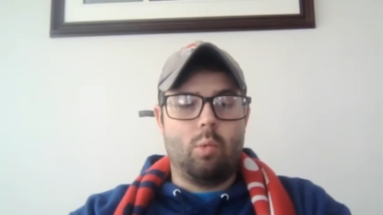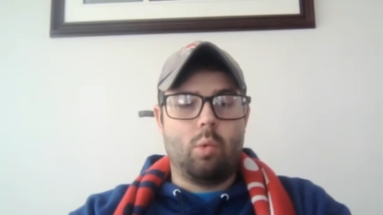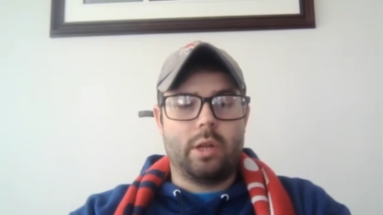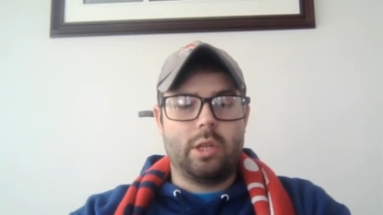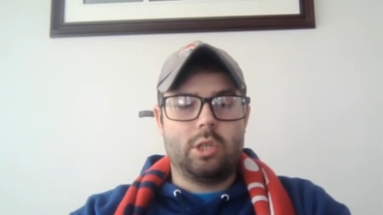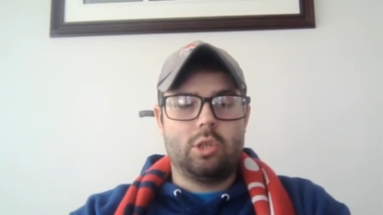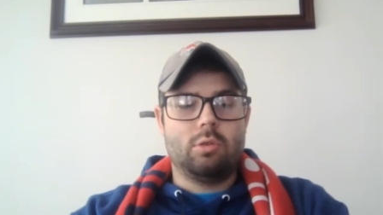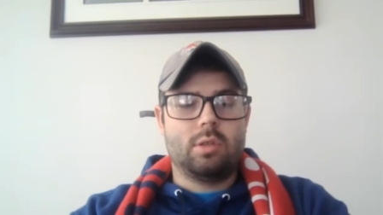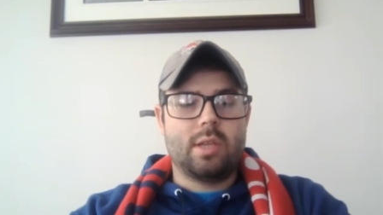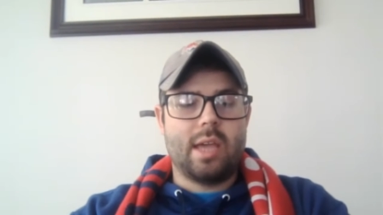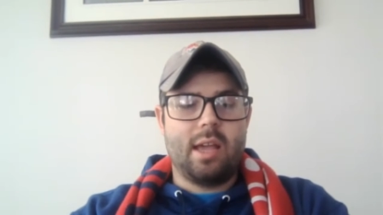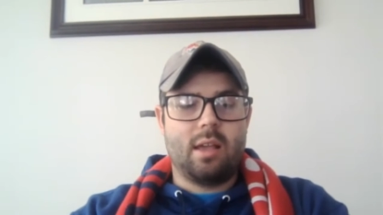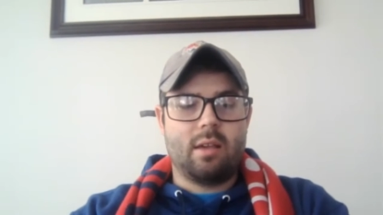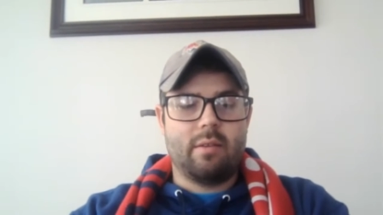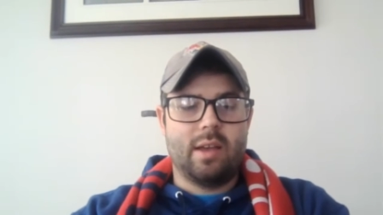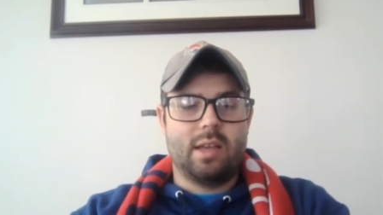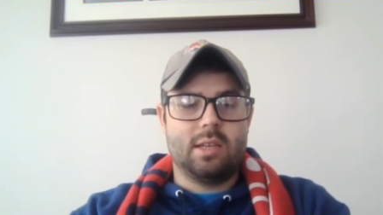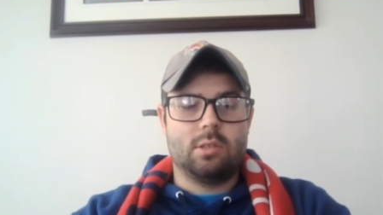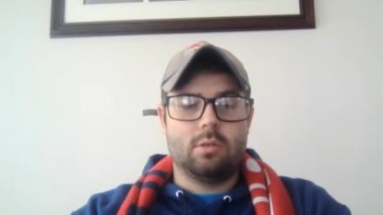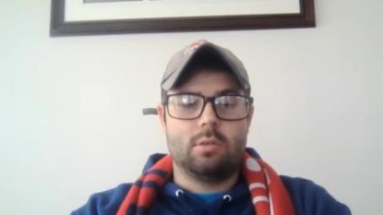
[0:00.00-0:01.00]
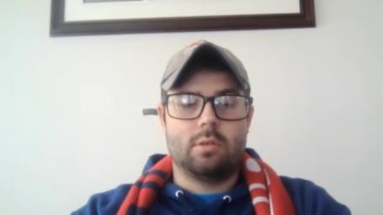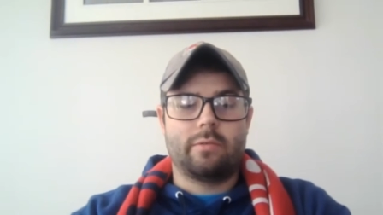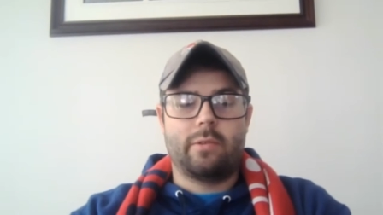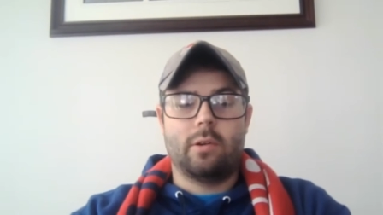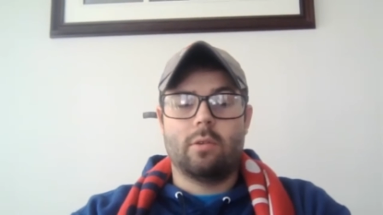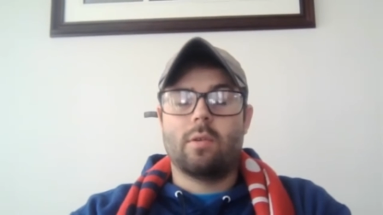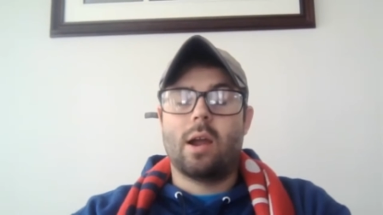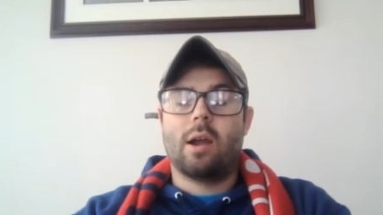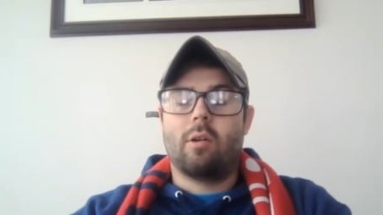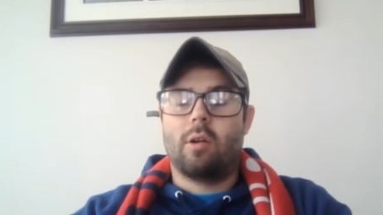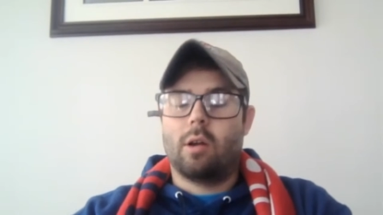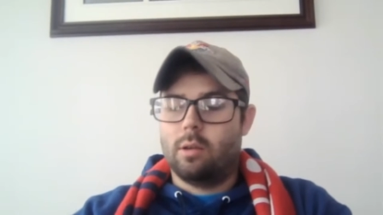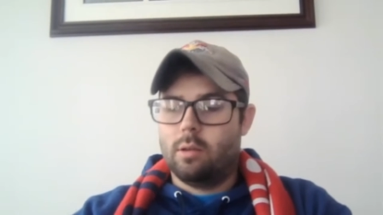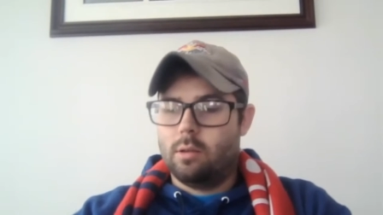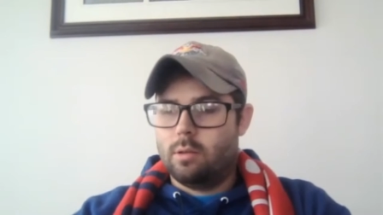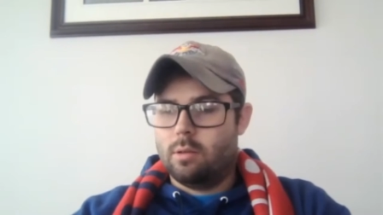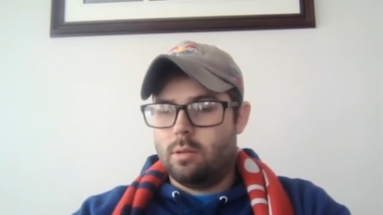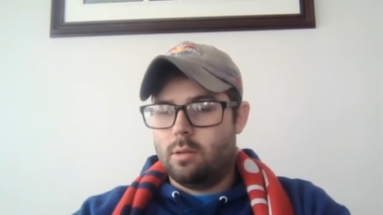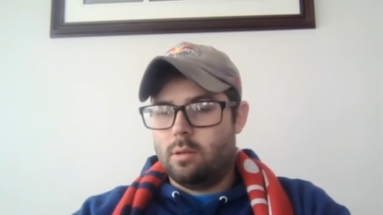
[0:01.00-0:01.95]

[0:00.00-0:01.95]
What did you take of Jesus Ferreira?